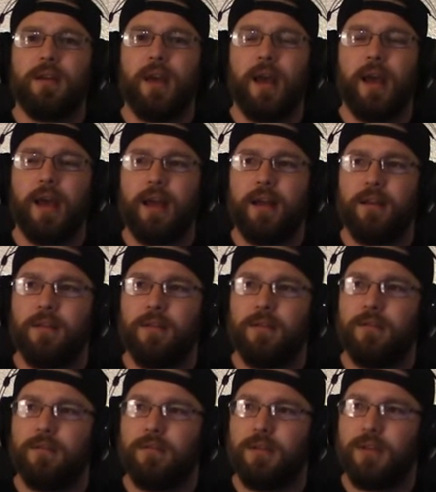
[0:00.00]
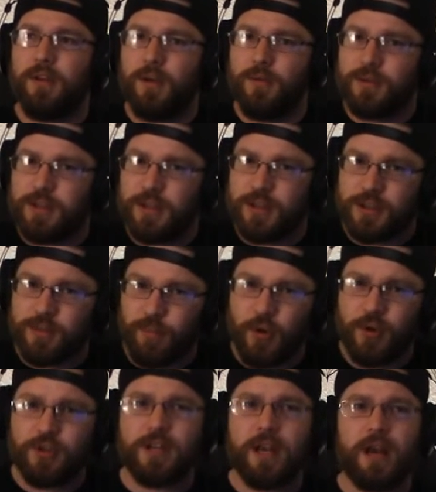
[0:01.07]
and he was seeing a
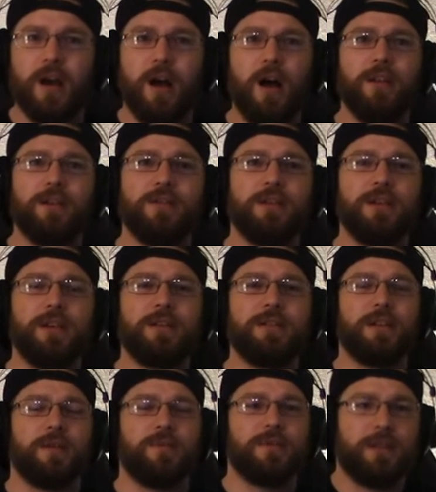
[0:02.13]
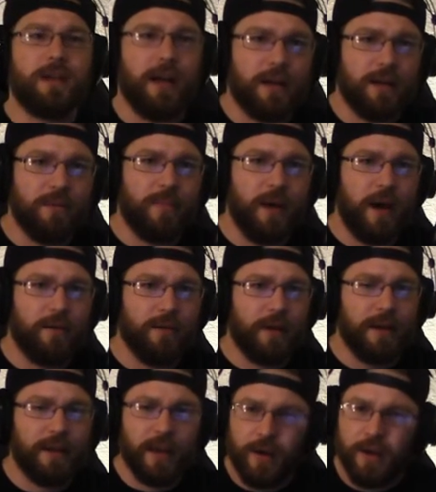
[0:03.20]
sports psychologist and he was talking about
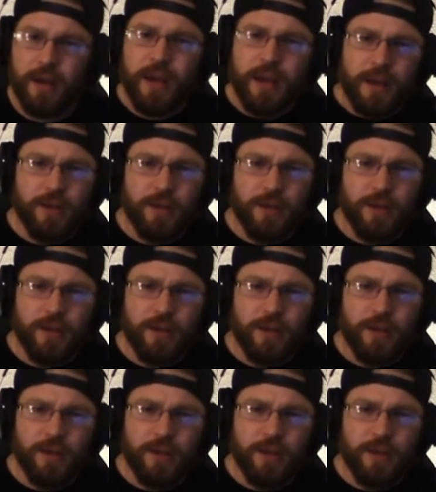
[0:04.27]
like how